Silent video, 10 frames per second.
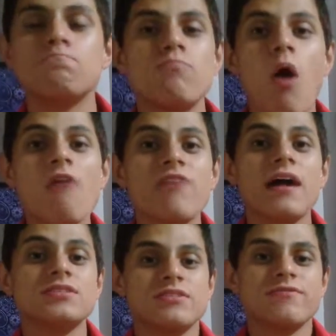
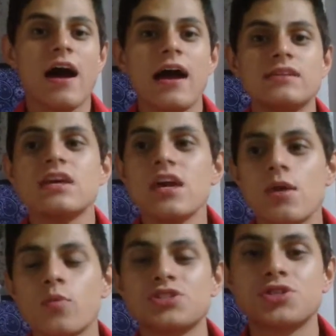mobile device
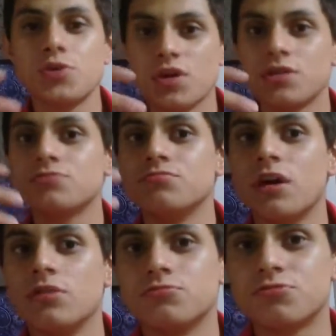in which you can
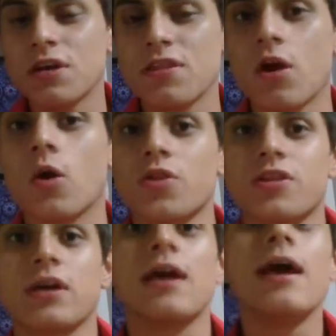read the whole
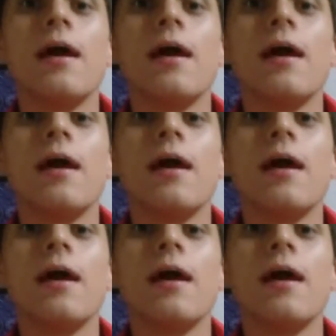thing.